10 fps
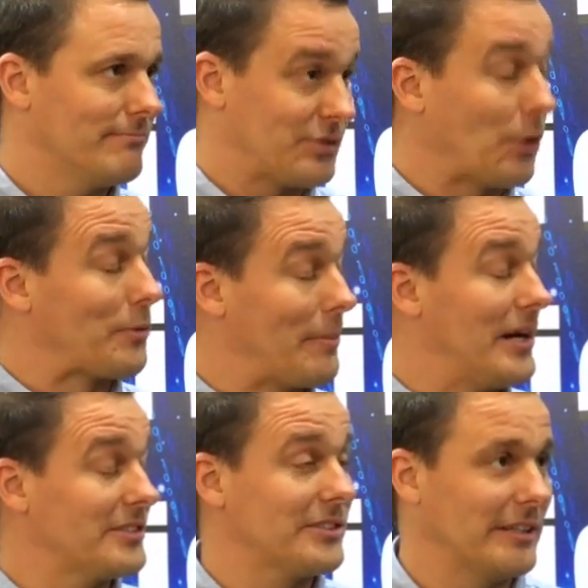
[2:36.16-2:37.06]
solder
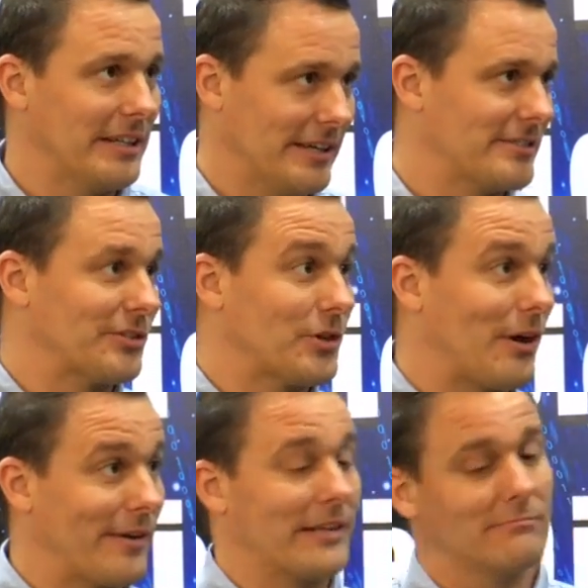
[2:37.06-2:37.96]
mask. It is
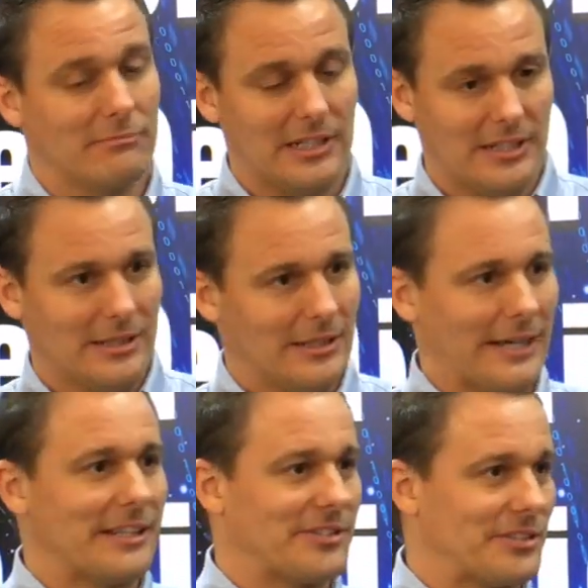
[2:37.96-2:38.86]

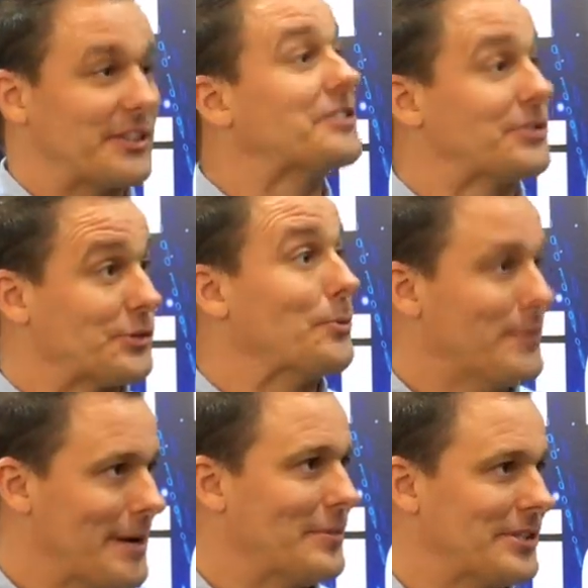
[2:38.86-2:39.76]
a digital
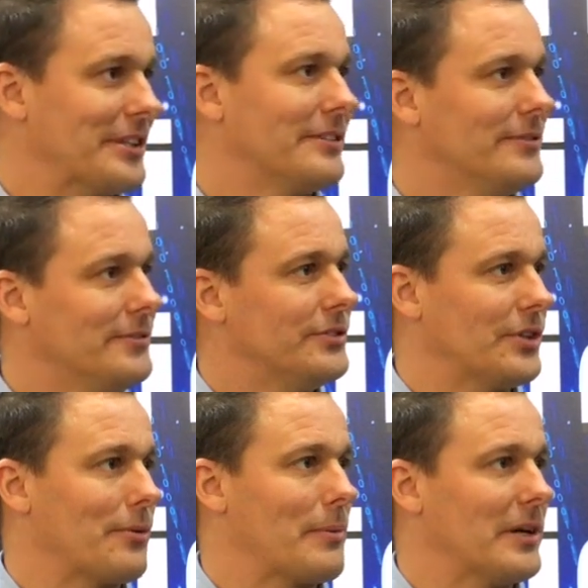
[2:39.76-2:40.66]
imaging
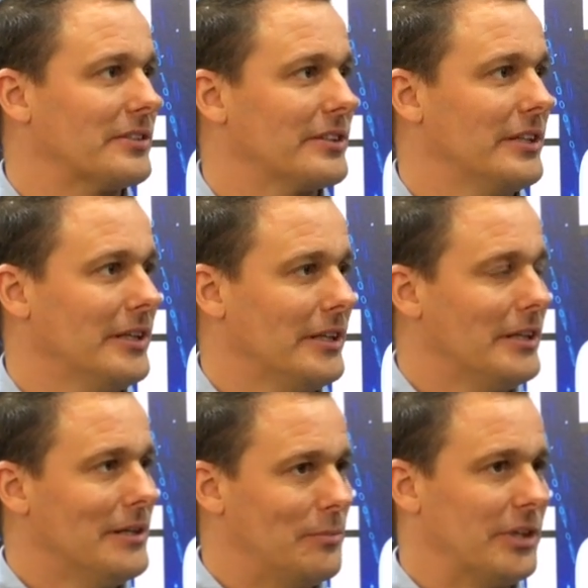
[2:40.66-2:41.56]
solder mask. Yeah.
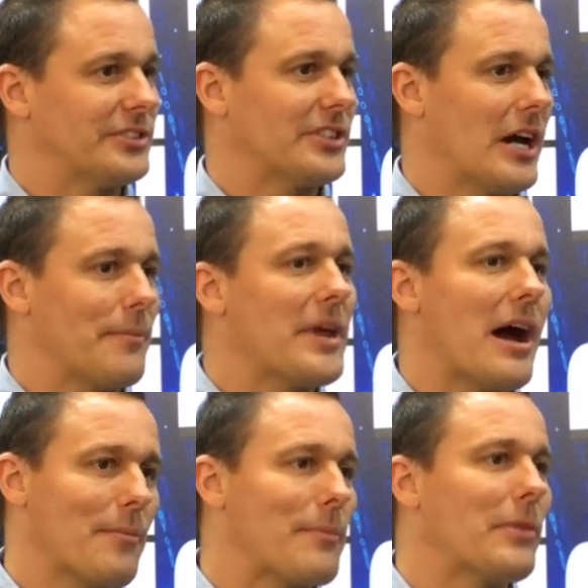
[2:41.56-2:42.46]

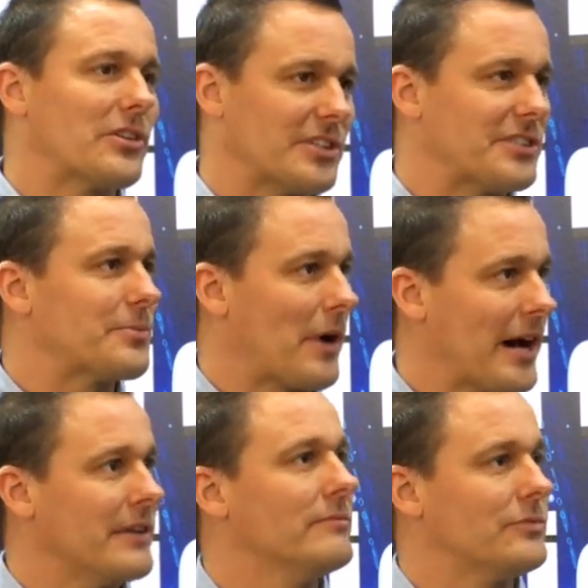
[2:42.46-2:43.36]
But mostly
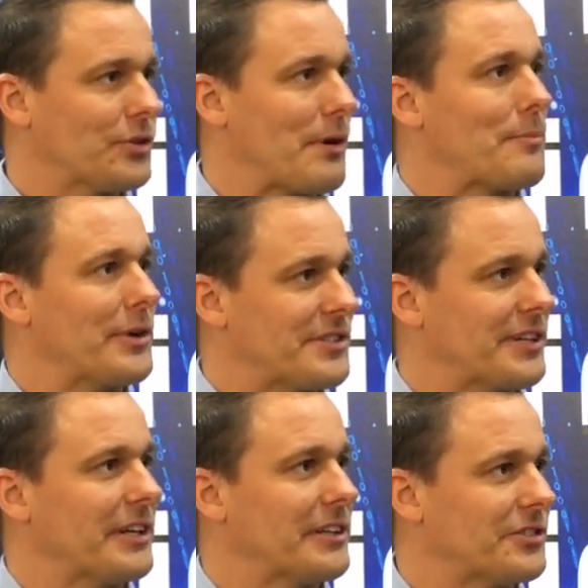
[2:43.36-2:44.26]
spray, screen
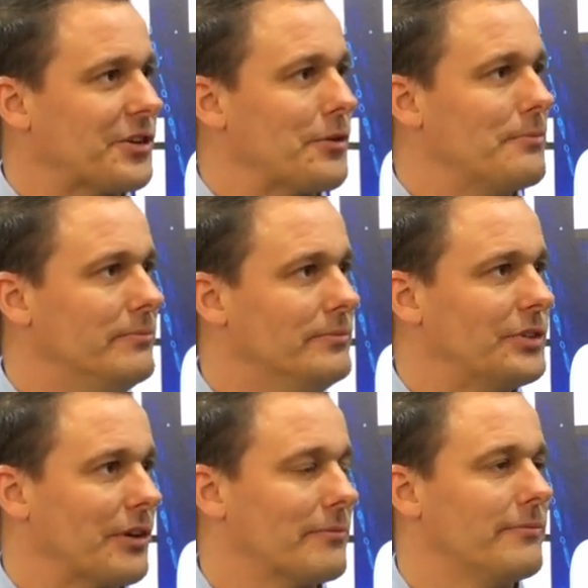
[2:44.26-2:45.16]
printing are the two
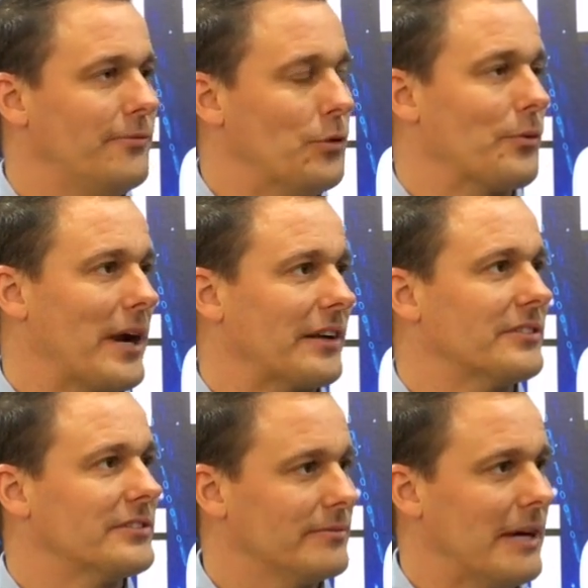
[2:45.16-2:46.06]
sort of
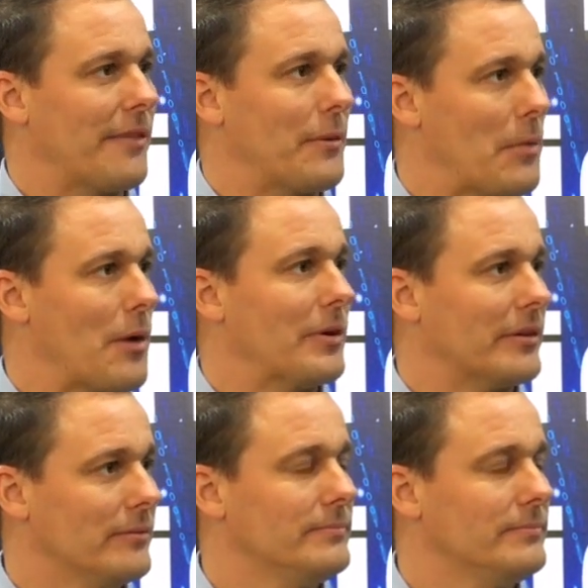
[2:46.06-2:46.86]
forerunners at the moment.